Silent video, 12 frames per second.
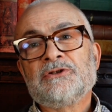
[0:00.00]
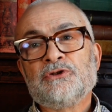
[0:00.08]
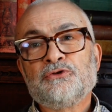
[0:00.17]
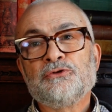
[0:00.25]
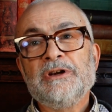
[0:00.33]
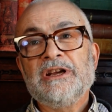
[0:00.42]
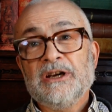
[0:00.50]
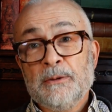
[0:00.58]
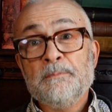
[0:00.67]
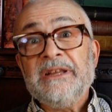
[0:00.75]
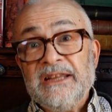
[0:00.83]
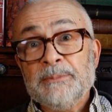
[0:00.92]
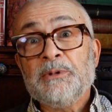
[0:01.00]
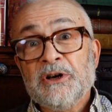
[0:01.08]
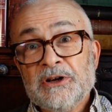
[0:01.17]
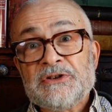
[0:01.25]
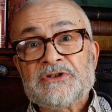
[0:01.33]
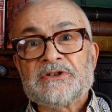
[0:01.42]
to trigger me
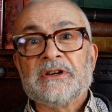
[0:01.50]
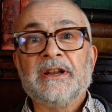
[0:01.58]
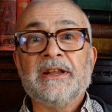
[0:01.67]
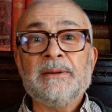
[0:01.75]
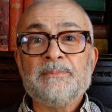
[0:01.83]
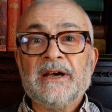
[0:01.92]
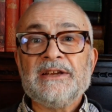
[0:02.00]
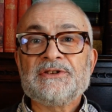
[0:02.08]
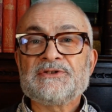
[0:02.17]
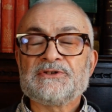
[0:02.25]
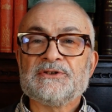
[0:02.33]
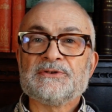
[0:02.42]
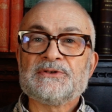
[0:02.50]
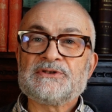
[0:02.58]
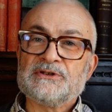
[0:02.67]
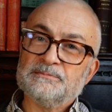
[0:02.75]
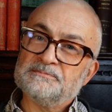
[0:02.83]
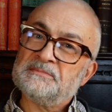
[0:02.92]
personally, based on
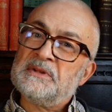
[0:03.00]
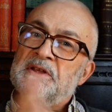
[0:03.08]
some